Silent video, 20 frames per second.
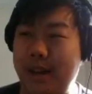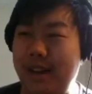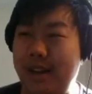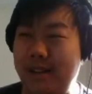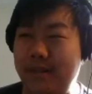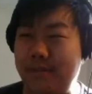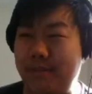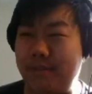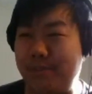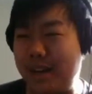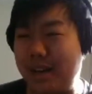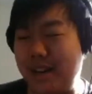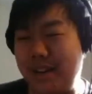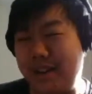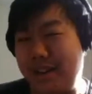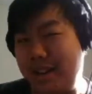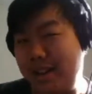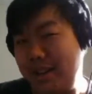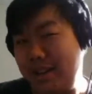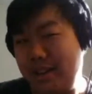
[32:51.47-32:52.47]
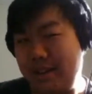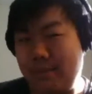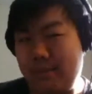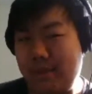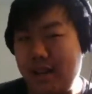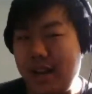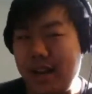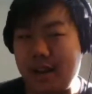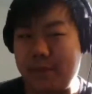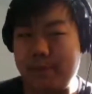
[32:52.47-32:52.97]
the iPhone bit,
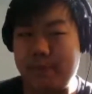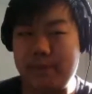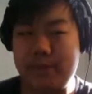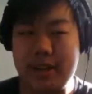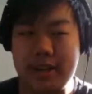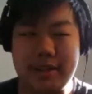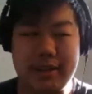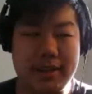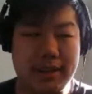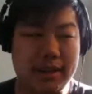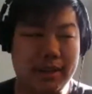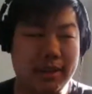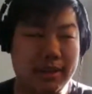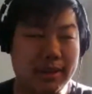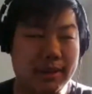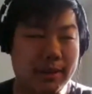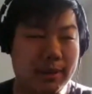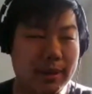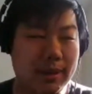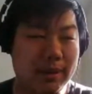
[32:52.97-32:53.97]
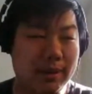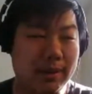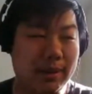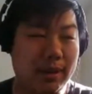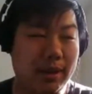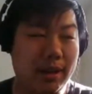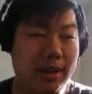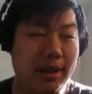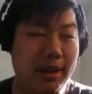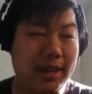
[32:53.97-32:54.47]
but yeah, that's
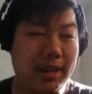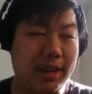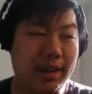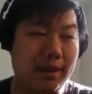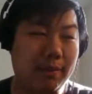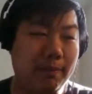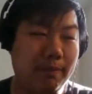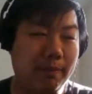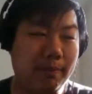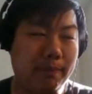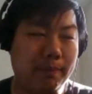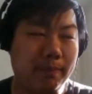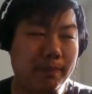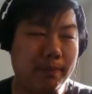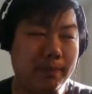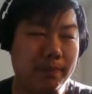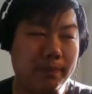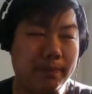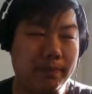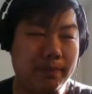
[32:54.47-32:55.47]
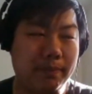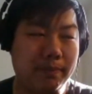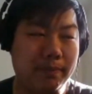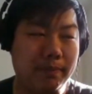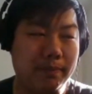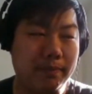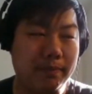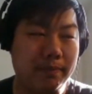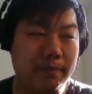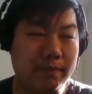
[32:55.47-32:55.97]
a well, it's, it's a good idea.
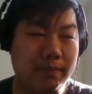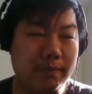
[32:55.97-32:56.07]
Well,